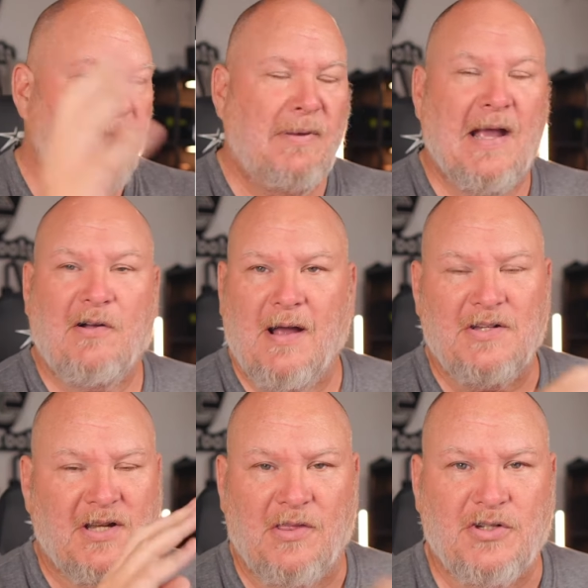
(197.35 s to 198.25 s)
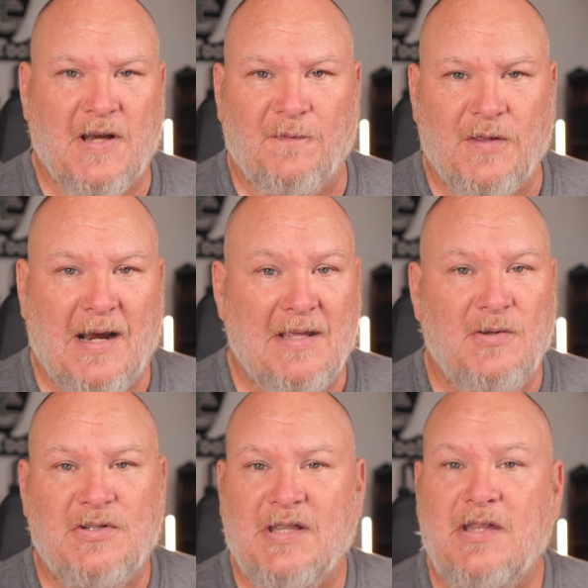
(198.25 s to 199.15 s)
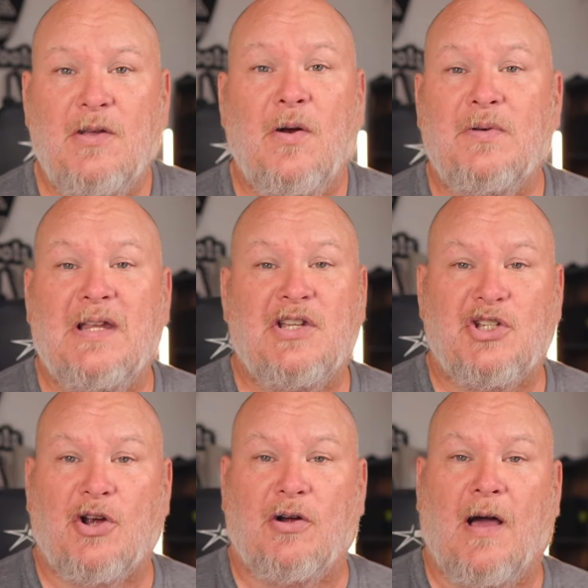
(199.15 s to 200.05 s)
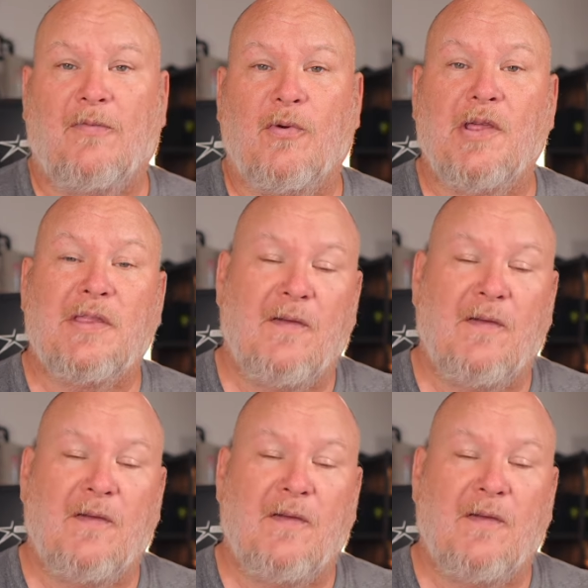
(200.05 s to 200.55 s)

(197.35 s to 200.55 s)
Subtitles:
backgrounds and other stuff that I use that you don't need to start off with.